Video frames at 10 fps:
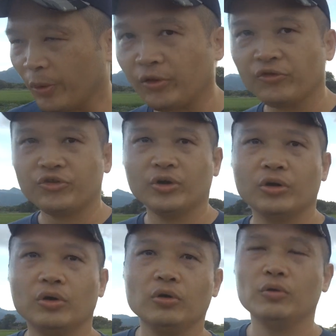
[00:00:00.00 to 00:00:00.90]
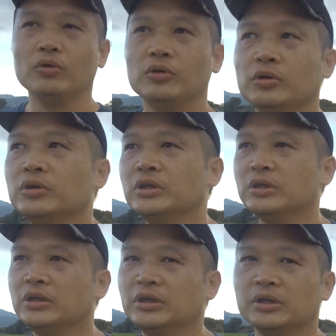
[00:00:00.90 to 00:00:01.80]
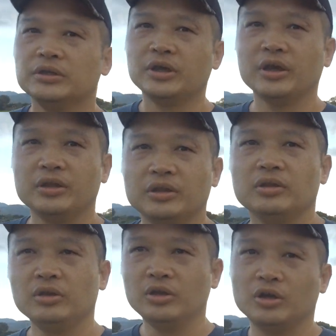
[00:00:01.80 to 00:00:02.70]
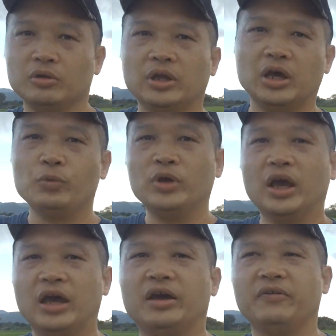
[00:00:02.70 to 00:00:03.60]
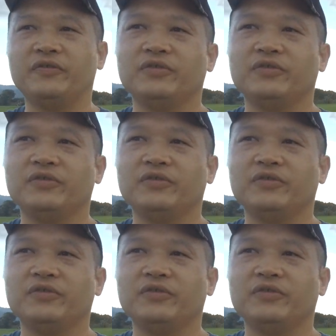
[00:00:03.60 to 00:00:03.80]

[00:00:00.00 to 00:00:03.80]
So then now we have